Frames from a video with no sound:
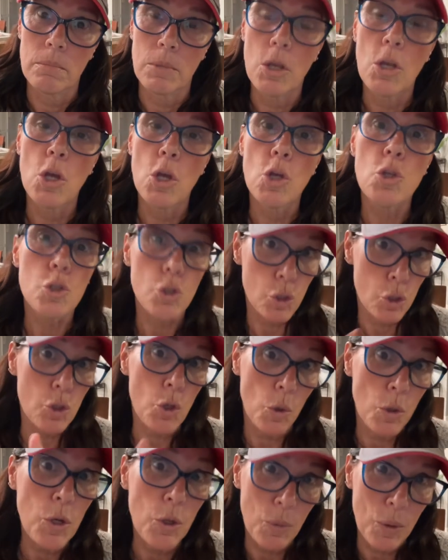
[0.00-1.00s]
So
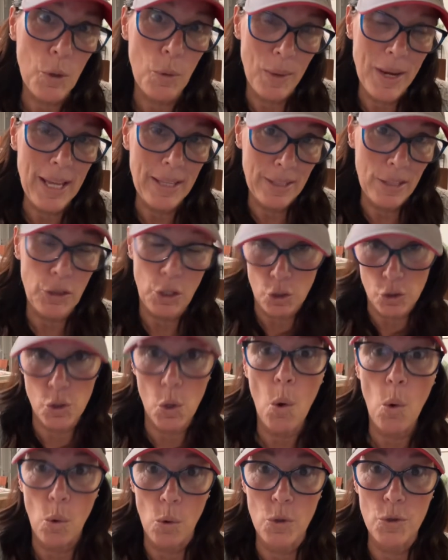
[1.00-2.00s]
you're agreeing that there's
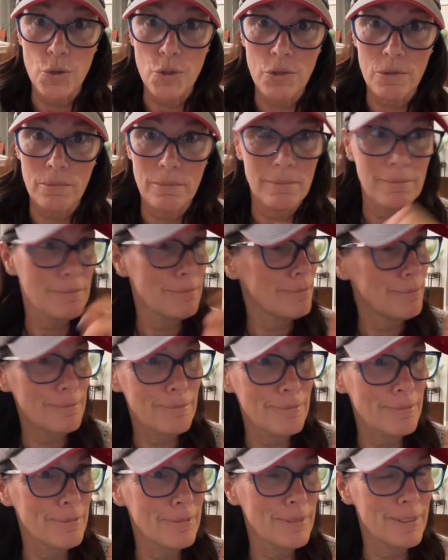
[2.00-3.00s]
holes.
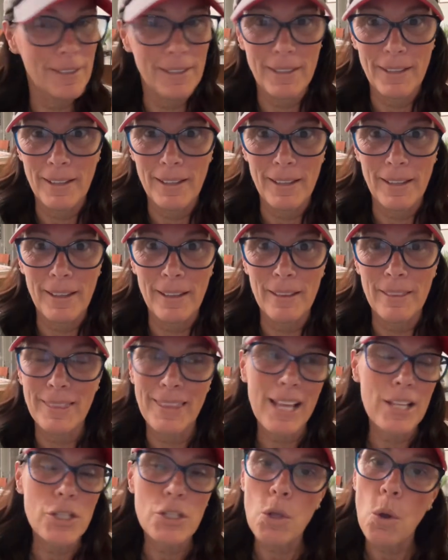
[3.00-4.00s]

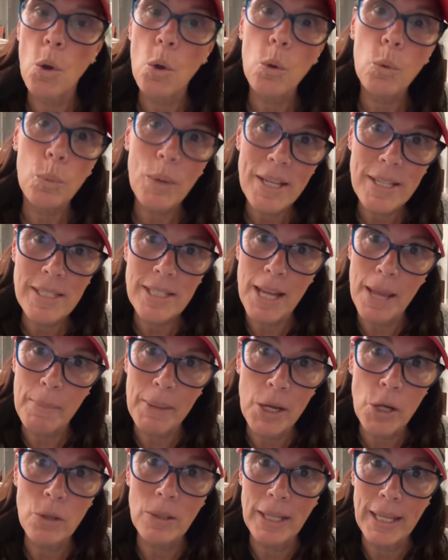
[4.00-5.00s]
That's the whole reason I'm
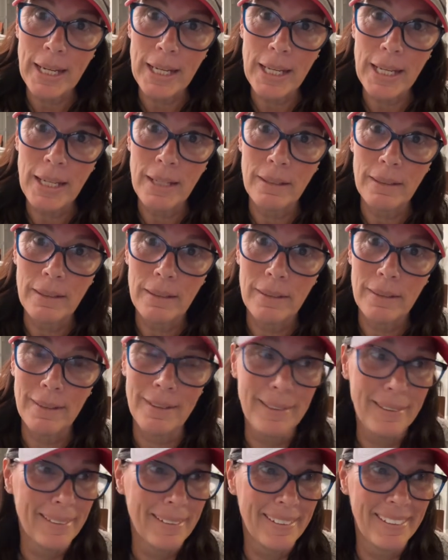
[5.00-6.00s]
here, lady.
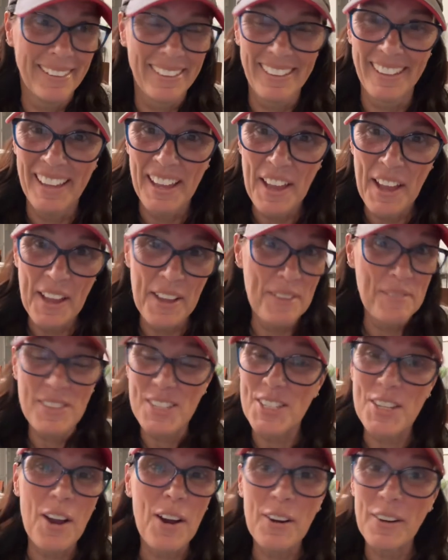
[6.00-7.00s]
I'm
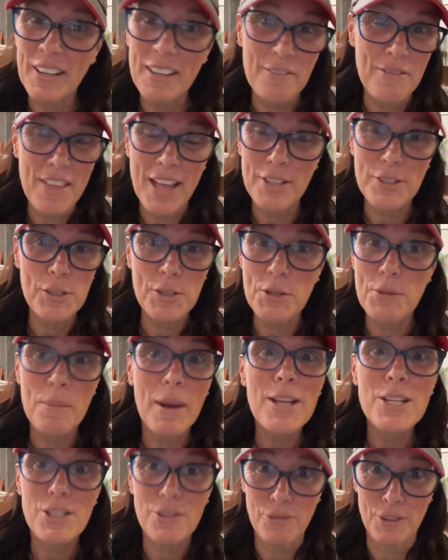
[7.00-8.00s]
sorry if that's too
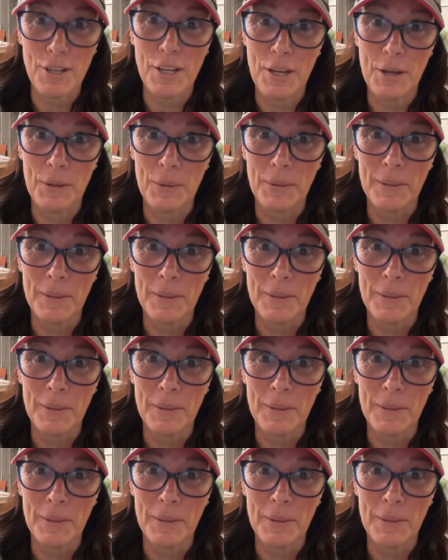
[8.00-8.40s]
much for you.